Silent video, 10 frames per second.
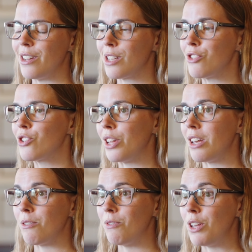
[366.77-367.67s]

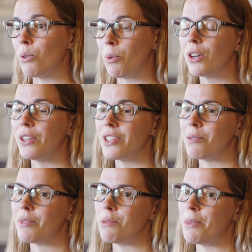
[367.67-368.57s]
essentially feed the world
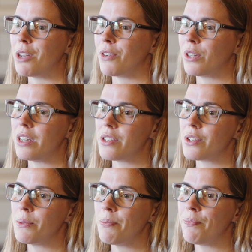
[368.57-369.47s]
and make
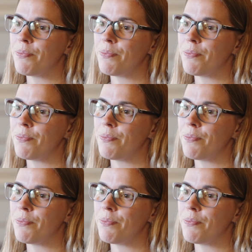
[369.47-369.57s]
fertilizer.